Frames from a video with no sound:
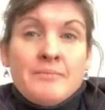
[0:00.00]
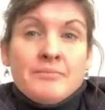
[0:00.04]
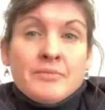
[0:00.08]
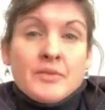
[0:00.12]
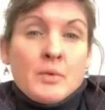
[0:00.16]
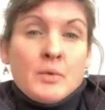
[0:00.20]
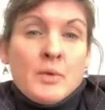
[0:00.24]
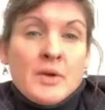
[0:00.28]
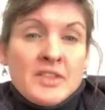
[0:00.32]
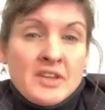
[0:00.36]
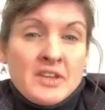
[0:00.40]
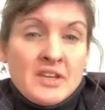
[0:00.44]

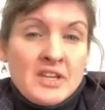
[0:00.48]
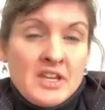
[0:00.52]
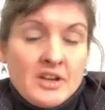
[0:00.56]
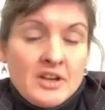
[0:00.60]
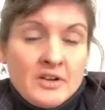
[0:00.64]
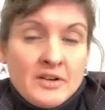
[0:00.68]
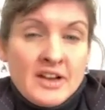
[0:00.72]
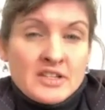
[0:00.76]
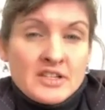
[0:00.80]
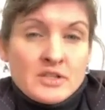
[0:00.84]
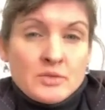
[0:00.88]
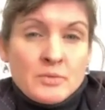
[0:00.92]
with an
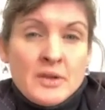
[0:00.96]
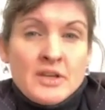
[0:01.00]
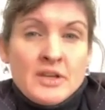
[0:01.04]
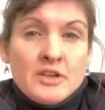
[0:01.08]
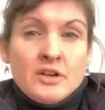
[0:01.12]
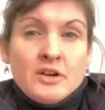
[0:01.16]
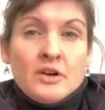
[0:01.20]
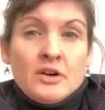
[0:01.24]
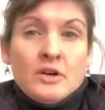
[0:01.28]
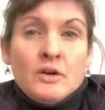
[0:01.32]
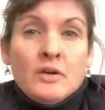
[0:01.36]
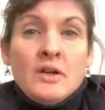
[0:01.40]
egress
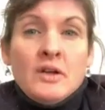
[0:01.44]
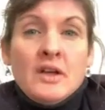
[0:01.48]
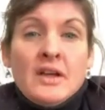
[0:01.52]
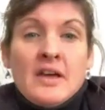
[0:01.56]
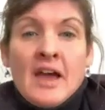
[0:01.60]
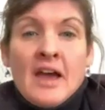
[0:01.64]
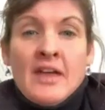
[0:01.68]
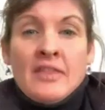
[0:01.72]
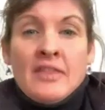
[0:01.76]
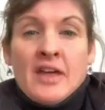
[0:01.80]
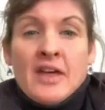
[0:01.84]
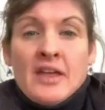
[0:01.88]
window,
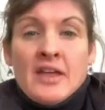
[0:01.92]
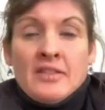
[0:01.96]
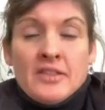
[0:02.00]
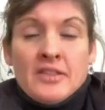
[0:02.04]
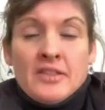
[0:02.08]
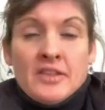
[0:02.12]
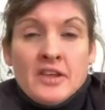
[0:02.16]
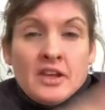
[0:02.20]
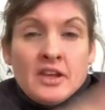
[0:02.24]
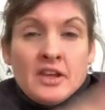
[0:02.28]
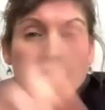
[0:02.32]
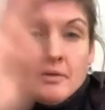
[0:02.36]
and then
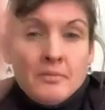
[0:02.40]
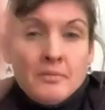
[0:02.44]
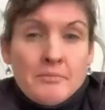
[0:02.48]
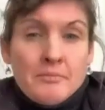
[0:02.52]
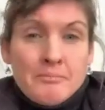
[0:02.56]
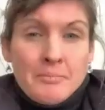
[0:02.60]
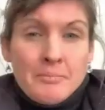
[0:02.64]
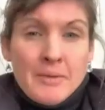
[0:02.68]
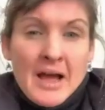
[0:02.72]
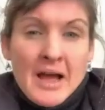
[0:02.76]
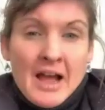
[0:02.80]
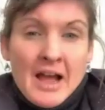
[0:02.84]
the
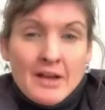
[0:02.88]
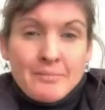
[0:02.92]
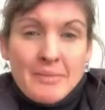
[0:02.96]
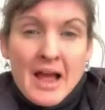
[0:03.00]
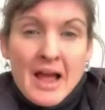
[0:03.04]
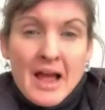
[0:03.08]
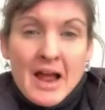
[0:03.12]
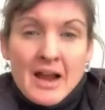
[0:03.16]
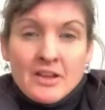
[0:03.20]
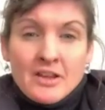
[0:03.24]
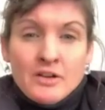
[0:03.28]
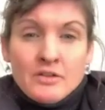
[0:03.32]
back
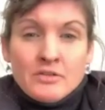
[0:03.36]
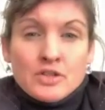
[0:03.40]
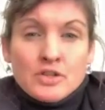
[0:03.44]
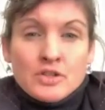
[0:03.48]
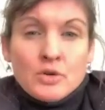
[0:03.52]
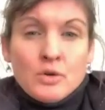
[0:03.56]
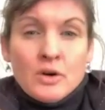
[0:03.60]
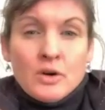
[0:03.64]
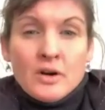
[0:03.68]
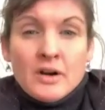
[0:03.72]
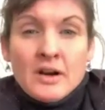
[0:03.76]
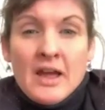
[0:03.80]
patio
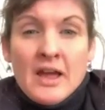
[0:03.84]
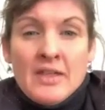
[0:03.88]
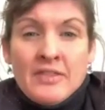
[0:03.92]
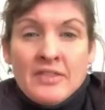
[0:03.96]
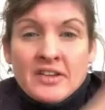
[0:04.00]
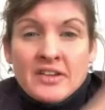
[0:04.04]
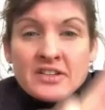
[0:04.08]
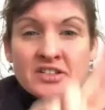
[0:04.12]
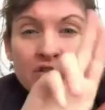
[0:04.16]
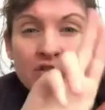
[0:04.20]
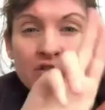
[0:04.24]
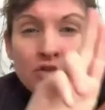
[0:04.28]
door and
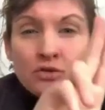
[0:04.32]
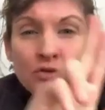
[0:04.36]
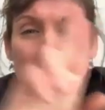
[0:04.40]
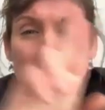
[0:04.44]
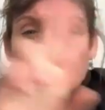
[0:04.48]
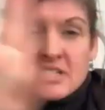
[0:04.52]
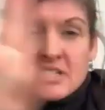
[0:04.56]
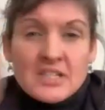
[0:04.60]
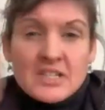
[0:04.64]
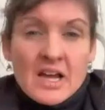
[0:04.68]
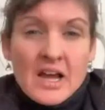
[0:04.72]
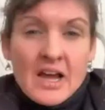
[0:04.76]
this new
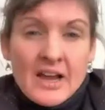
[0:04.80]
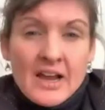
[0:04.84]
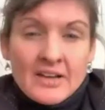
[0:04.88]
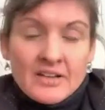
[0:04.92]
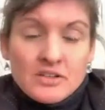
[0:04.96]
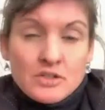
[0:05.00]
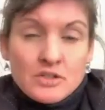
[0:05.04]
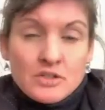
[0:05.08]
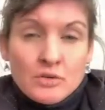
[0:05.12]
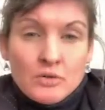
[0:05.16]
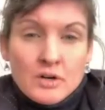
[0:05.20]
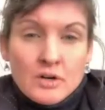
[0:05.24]
side
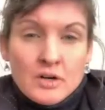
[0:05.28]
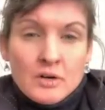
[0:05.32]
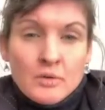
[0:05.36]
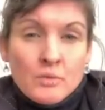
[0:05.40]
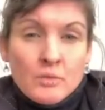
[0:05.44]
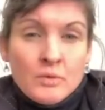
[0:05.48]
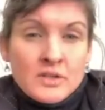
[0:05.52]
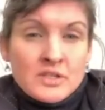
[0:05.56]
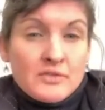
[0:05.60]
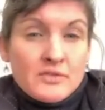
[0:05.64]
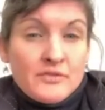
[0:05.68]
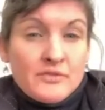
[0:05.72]
door
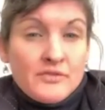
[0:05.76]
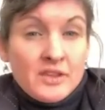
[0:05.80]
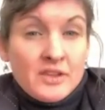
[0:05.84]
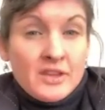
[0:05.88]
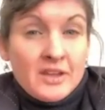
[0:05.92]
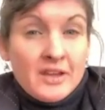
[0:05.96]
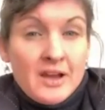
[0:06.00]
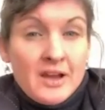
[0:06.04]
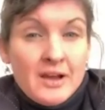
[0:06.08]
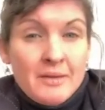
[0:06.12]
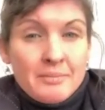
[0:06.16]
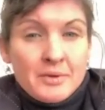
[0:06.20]
was for
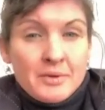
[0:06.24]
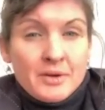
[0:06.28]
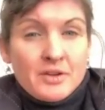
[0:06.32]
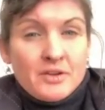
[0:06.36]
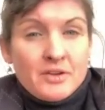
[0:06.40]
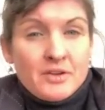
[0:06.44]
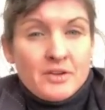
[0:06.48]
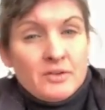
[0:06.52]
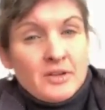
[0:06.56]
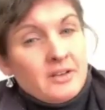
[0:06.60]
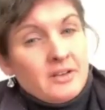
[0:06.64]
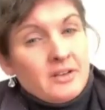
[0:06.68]
the upper
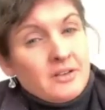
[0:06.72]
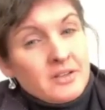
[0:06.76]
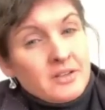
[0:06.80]
unit.